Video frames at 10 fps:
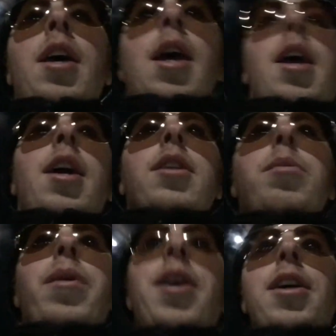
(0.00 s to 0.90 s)
And
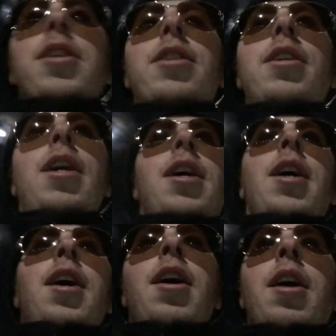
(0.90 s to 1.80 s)
to be honest,
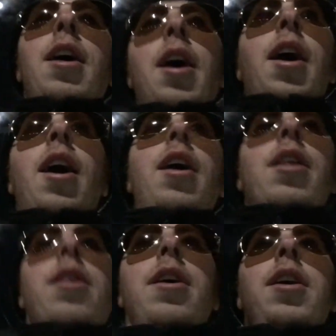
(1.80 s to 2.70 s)

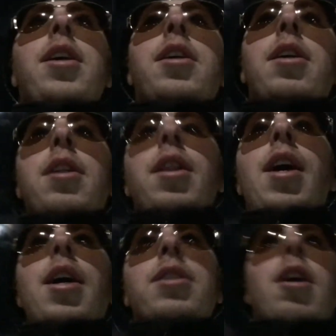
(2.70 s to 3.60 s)
the, uh, the
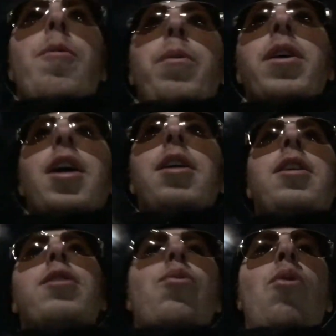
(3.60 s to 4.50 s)
last couple of killings